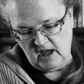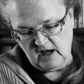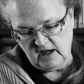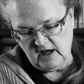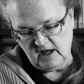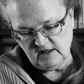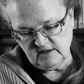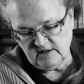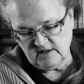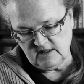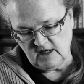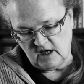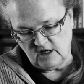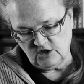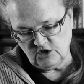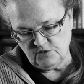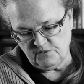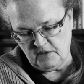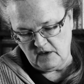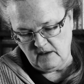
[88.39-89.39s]
and as
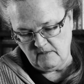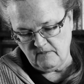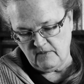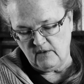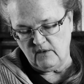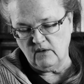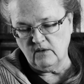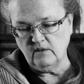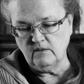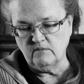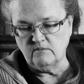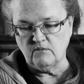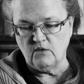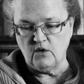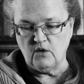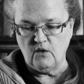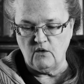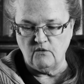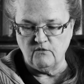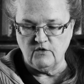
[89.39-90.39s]
such people,
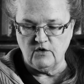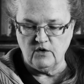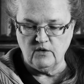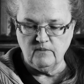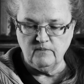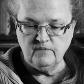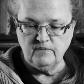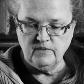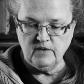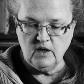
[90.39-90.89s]
moreover,